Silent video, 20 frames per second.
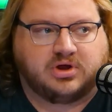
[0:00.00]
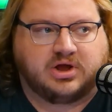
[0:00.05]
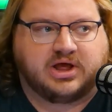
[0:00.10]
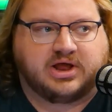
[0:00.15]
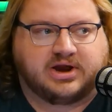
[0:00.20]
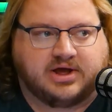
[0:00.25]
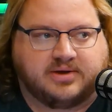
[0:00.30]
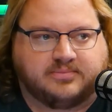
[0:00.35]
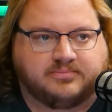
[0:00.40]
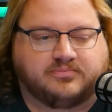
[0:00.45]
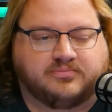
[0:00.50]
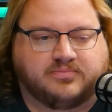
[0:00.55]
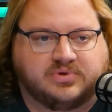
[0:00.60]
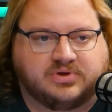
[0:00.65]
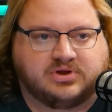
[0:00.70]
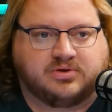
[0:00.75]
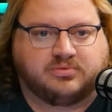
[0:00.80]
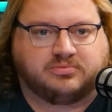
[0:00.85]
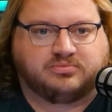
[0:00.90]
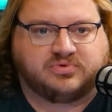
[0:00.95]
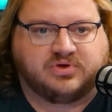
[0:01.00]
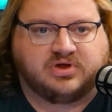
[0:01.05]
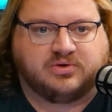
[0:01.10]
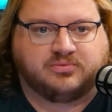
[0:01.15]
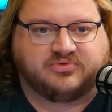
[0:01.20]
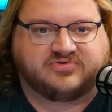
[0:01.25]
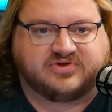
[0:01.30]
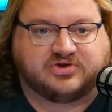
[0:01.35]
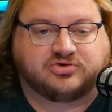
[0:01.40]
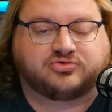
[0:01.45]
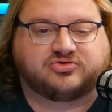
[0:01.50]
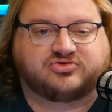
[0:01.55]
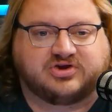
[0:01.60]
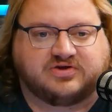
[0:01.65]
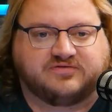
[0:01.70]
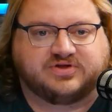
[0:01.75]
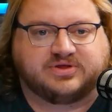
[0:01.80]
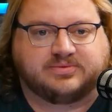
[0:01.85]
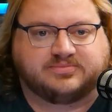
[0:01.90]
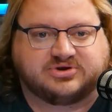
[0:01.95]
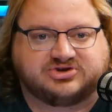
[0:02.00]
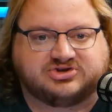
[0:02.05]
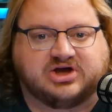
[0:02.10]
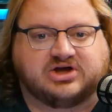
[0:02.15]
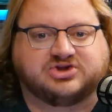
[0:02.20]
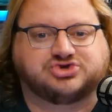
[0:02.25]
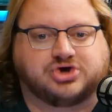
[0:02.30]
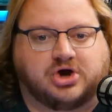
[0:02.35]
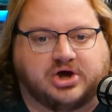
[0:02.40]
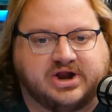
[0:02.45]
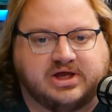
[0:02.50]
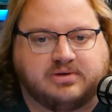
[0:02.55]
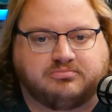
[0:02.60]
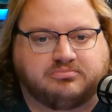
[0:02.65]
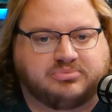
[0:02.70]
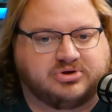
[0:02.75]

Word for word: And I'm it, it was interesting for them to touch on it,